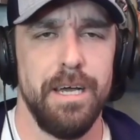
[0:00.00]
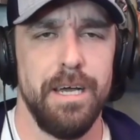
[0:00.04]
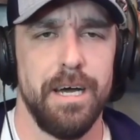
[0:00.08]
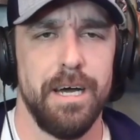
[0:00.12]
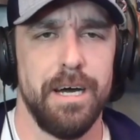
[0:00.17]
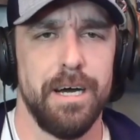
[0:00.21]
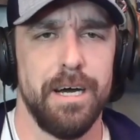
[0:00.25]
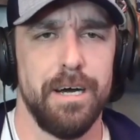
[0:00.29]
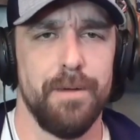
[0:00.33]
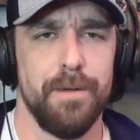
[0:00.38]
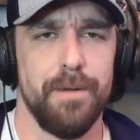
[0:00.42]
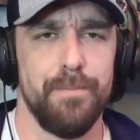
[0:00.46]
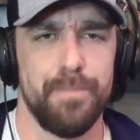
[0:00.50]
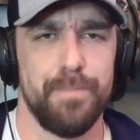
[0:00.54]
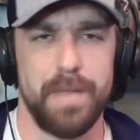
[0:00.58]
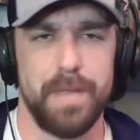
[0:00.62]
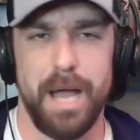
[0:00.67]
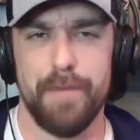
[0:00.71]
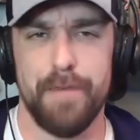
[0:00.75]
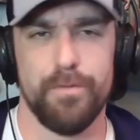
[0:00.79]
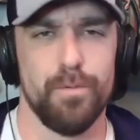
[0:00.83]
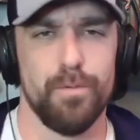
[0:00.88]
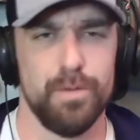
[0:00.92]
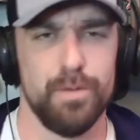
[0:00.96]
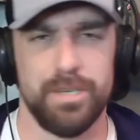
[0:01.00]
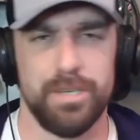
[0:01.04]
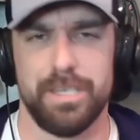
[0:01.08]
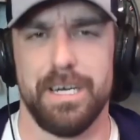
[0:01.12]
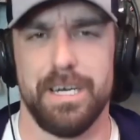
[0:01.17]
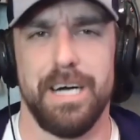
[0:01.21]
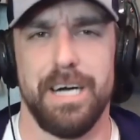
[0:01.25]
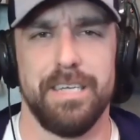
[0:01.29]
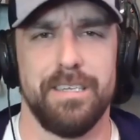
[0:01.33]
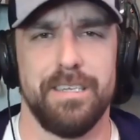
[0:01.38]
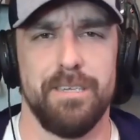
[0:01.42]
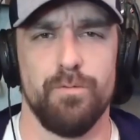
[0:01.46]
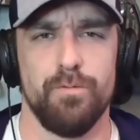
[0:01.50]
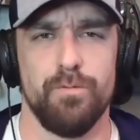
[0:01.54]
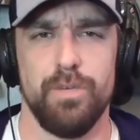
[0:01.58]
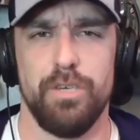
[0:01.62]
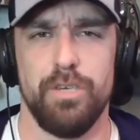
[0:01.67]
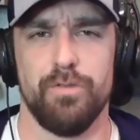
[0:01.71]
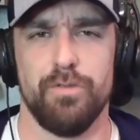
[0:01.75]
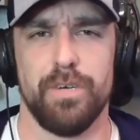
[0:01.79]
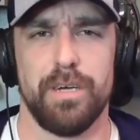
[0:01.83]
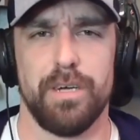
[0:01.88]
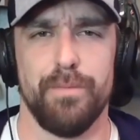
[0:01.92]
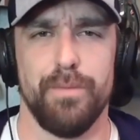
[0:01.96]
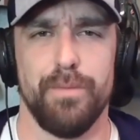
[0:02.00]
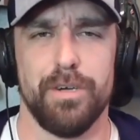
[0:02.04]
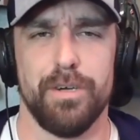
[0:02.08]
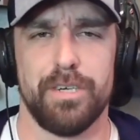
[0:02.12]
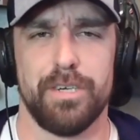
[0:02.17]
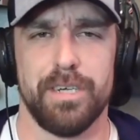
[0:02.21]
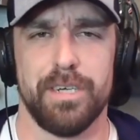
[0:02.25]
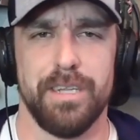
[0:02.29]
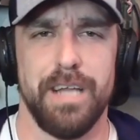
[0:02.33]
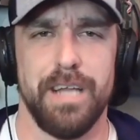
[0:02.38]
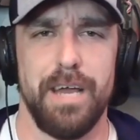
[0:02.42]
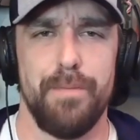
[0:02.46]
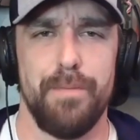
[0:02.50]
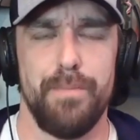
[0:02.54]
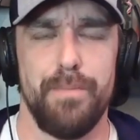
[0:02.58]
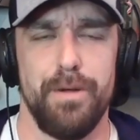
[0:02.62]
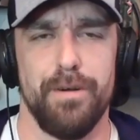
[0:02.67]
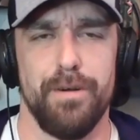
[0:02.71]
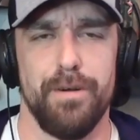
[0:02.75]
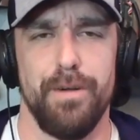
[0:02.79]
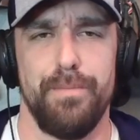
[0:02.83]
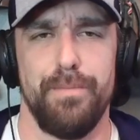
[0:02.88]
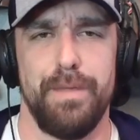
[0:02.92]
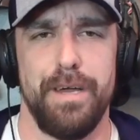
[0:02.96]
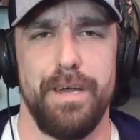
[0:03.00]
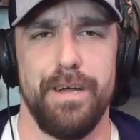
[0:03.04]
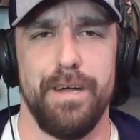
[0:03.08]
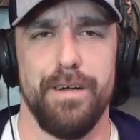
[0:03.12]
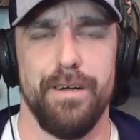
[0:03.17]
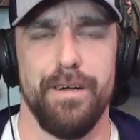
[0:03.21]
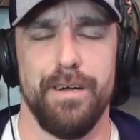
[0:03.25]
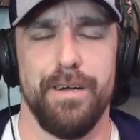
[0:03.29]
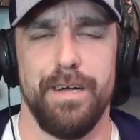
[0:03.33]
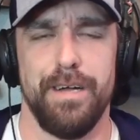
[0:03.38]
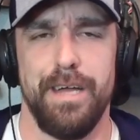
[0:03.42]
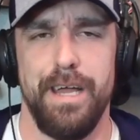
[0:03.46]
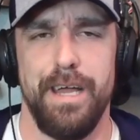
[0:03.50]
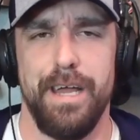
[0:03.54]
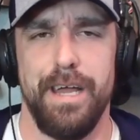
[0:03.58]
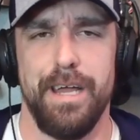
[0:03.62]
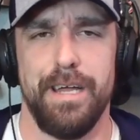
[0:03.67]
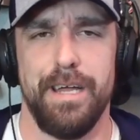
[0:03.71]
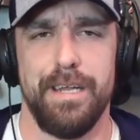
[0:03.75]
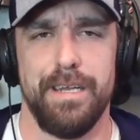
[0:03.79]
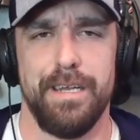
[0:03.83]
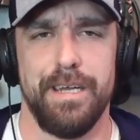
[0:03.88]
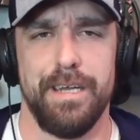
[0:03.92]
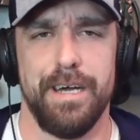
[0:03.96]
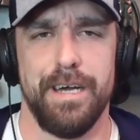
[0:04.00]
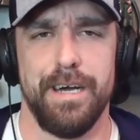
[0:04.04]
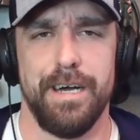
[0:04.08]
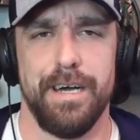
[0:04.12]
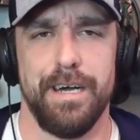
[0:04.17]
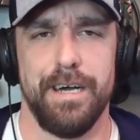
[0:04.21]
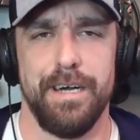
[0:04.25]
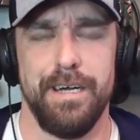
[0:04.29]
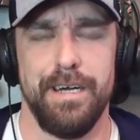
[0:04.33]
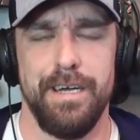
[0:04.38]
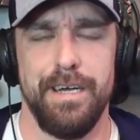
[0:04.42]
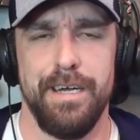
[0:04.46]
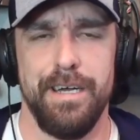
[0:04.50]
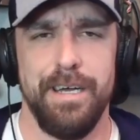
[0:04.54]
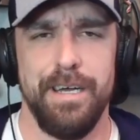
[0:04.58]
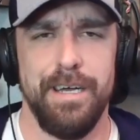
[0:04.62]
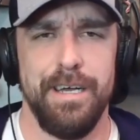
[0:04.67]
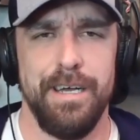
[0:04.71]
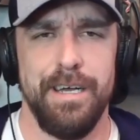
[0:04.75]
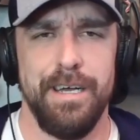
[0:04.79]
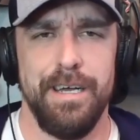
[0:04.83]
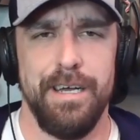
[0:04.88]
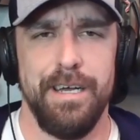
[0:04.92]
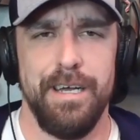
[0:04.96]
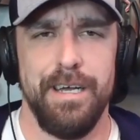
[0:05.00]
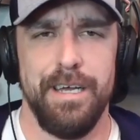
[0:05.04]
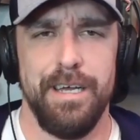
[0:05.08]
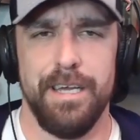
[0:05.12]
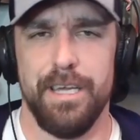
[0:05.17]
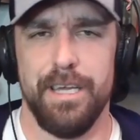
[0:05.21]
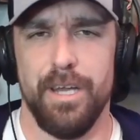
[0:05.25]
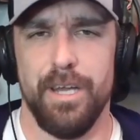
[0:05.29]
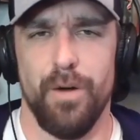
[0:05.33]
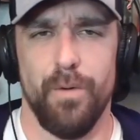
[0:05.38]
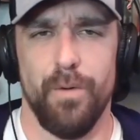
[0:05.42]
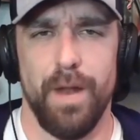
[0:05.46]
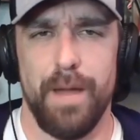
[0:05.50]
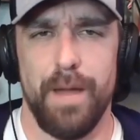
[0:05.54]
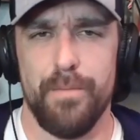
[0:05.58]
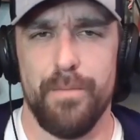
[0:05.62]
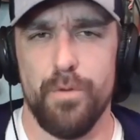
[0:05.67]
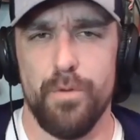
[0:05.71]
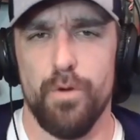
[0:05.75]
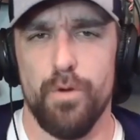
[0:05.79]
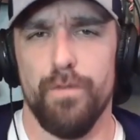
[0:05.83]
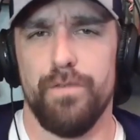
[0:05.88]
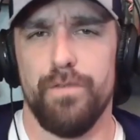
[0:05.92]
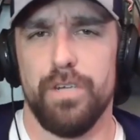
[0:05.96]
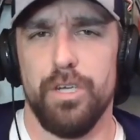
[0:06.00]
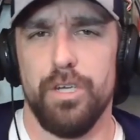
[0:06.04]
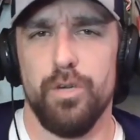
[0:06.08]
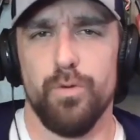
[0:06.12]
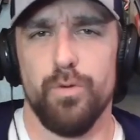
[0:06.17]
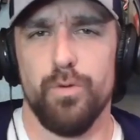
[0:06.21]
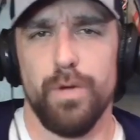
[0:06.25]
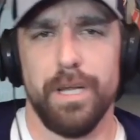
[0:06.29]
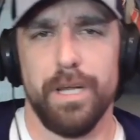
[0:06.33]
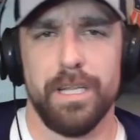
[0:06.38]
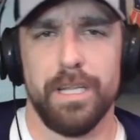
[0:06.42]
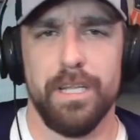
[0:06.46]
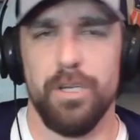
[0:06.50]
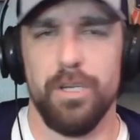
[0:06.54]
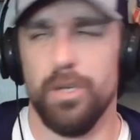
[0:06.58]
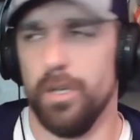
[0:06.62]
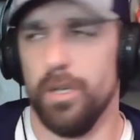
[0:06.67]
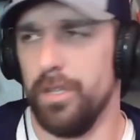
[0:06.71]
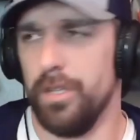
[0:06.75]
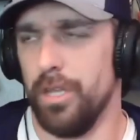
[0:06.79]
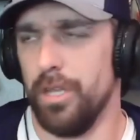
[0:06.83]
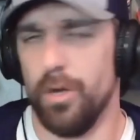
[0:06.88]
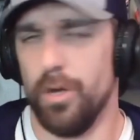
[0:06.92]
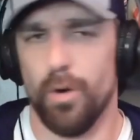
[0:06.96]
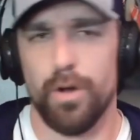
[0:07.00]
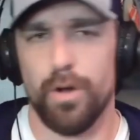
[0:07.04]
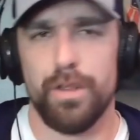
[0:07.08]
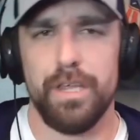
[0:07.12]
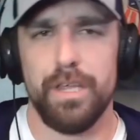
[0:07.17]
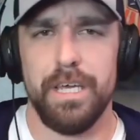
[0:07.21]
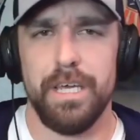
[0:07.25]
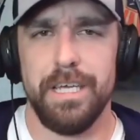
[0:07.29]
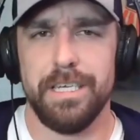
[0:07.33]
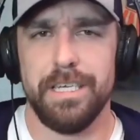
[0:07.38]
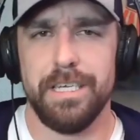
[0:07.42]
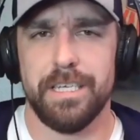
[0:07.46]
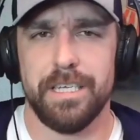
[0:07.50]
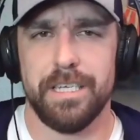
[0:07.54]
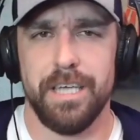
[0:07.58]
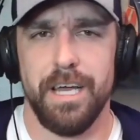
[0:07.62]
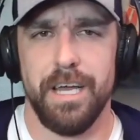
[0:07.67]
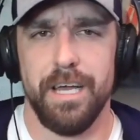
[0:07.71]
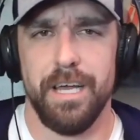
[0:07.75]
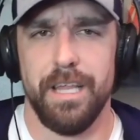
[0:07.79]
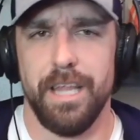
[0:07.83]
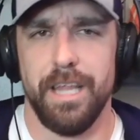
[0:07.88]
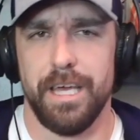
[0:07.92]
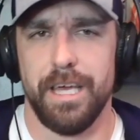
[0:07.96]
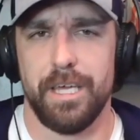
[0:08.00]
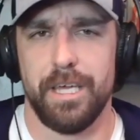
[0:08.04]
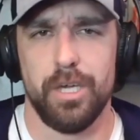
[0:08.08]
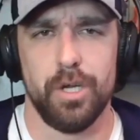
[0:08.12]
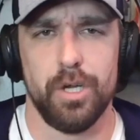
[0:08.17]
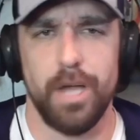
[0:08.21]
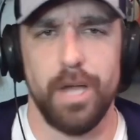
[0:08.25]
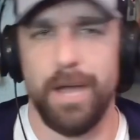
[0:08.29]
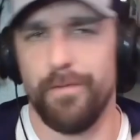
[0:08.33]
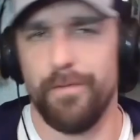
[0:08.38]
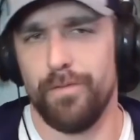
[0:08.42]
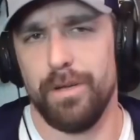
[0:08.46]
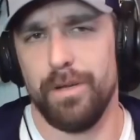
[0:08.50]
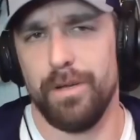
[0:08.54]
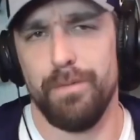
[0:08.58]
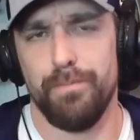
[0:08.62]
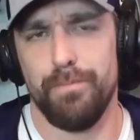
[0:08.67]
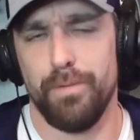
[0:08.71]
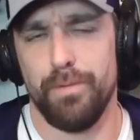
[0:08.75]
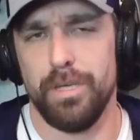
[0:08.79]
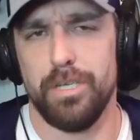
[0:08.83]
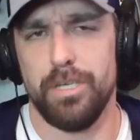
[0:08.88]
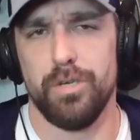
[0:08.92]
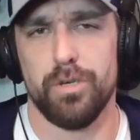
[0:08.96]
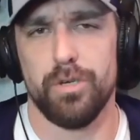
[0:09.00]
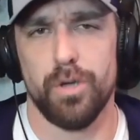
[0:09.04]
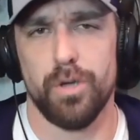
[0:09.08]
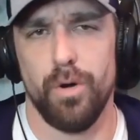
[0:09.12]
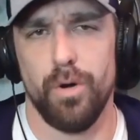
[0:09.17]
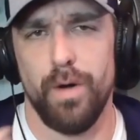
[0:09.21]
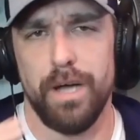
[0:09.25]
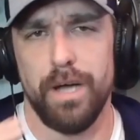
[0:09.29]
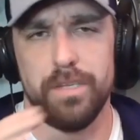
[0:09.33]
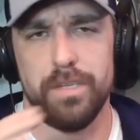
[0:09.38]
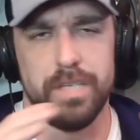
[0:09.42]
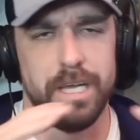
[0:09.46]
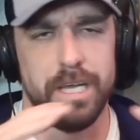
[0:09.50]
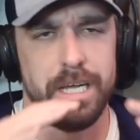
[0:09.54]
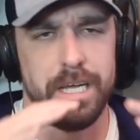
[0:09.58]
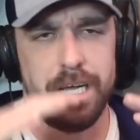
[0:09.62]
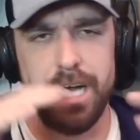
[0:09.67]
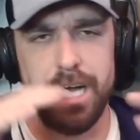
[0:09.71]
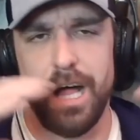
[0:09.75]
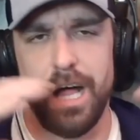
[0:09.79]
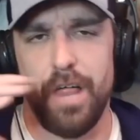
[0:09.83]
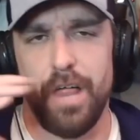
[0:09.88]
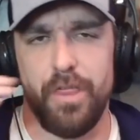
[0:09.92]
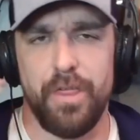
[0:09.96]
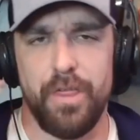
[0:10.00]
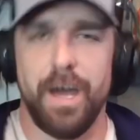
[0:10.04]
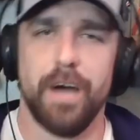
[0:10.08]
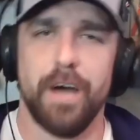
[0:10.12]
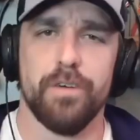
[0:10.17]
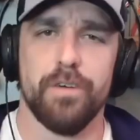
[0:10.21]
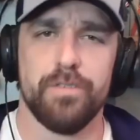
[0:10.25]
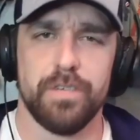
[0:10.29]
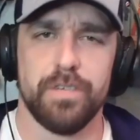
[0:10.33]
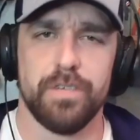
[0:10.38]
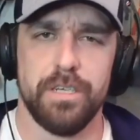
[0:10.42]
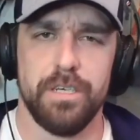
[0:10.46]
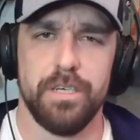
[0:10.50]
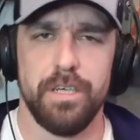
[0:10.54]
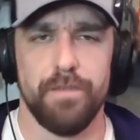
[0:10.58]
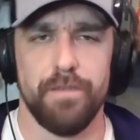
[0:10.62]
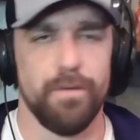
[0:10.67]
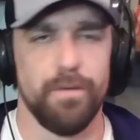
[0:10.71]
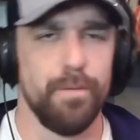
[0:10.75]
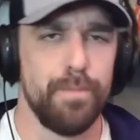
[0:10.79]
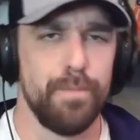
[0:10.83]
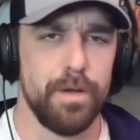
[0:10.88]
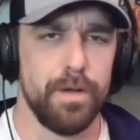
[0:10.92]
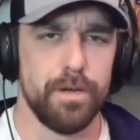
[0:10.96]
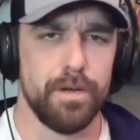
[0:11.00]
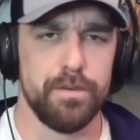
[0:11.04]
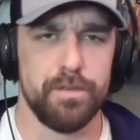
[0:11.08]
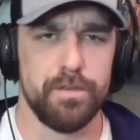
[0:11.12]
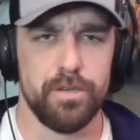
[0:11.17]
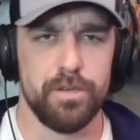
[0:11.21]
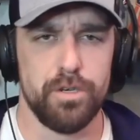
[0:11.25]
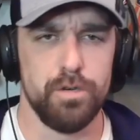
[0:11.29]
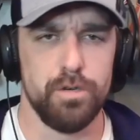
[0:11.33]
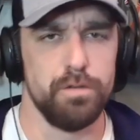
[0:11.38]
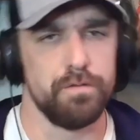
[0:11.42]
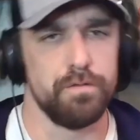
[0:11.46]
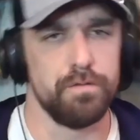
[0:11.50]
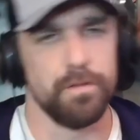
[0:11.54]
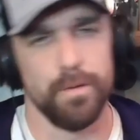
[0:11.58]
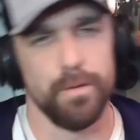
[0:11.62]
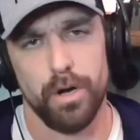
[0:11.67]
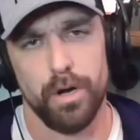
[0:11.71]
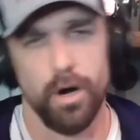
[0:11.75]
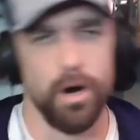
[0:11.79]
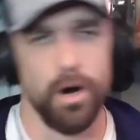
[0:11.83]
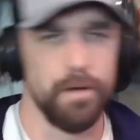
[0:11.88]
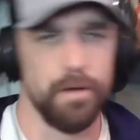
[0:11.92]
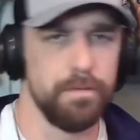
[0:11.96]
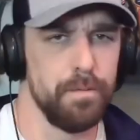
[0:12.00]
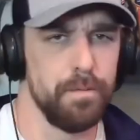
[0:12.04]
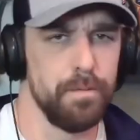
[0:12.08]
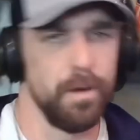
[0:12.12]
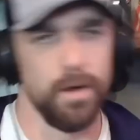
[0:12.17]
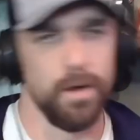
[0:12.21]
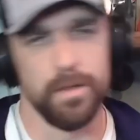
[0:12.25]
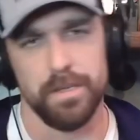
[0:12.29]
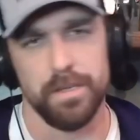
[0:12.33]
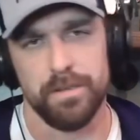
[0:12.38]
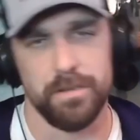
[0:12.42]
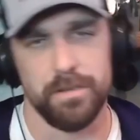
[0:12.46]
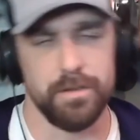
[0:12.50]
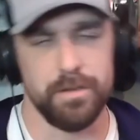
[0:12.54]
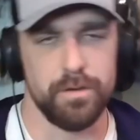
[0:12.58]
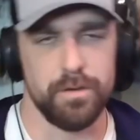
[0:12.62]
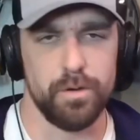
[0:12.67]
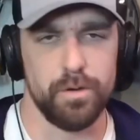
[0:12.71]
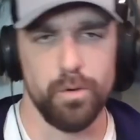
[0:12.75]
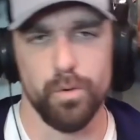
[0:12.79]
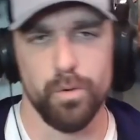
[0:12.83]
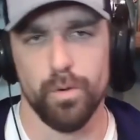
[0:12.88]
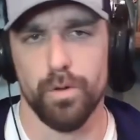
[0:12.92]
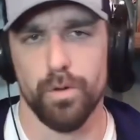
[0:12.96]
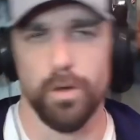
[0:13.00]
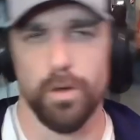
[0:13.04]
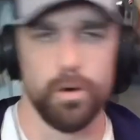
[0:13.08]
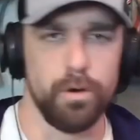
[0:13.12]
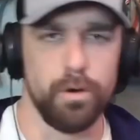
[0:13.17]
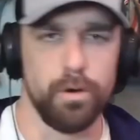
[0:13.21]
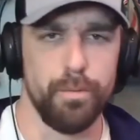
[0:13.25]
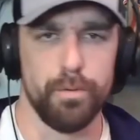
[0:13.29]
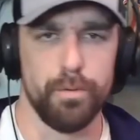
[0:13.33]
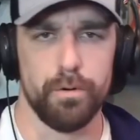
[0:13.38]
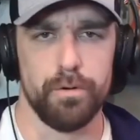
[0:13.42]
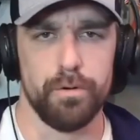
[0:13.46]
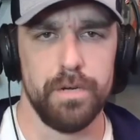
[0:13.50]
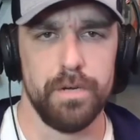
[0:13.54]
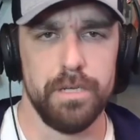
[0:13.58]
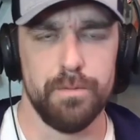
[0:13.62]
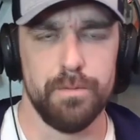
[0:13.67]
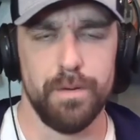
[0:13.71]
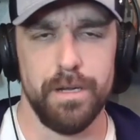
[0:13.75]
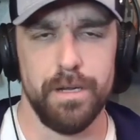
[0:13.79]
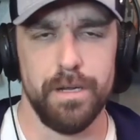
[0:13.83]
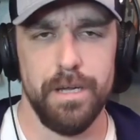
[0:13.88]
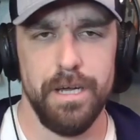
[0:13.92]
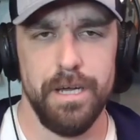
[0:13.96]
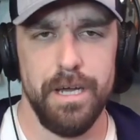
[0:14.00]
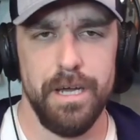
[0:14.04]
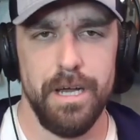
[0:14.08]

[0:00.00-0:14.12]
I'm from Wisconsin. We drink a bunch of light beer up there, and when I moved to New England, the Northeast, like every place you go has like 1,000 different beers to choose from, and all from all these cool local breweries. But